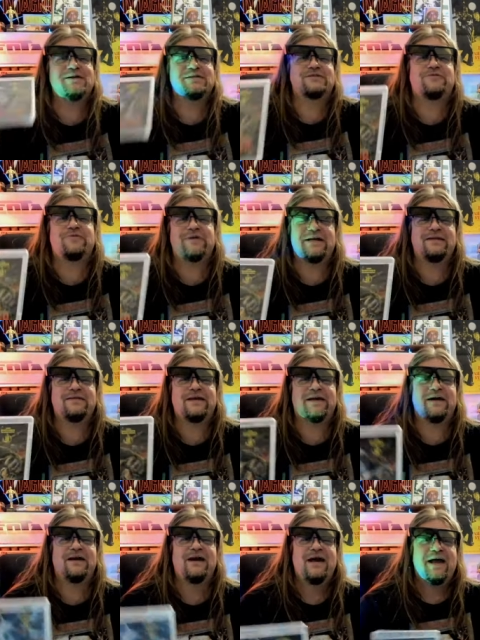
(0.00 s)
screen
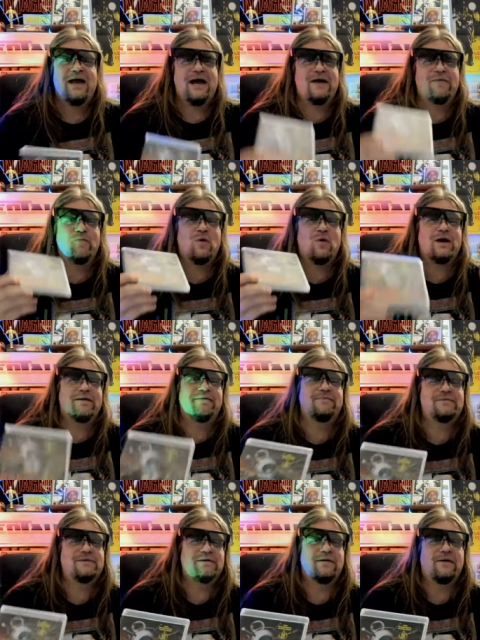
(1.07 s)
there and 1
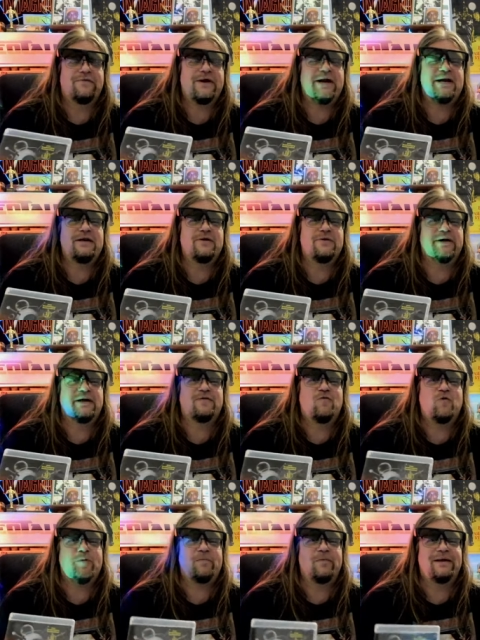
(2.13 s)
radio
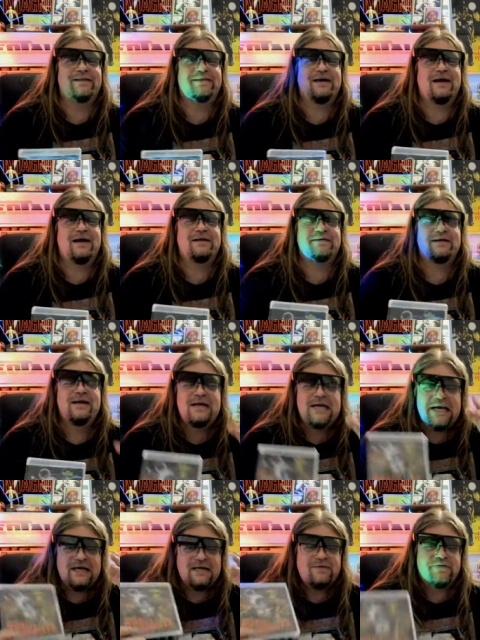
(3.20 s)
equipment, and
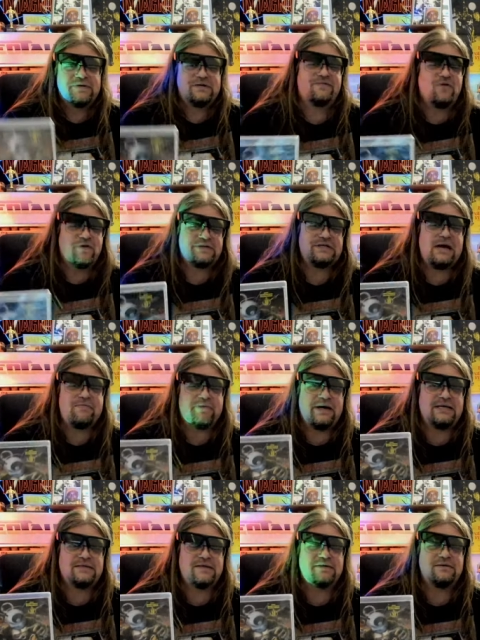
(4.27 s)
for some
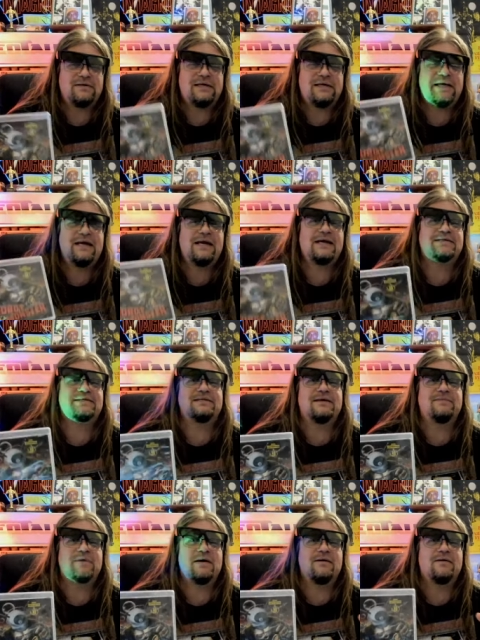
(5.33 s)
reason he has some